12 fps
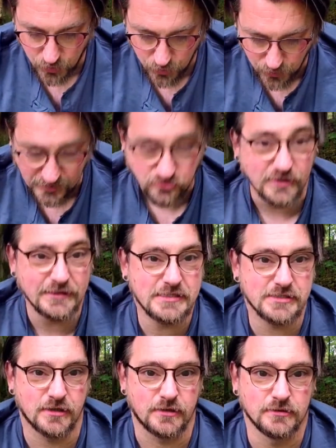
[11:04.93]
It's really
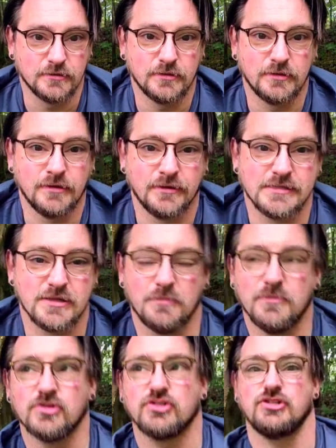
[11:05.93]
subtle. There's not
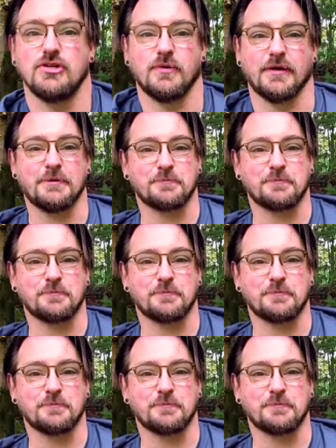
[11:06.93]
much to it.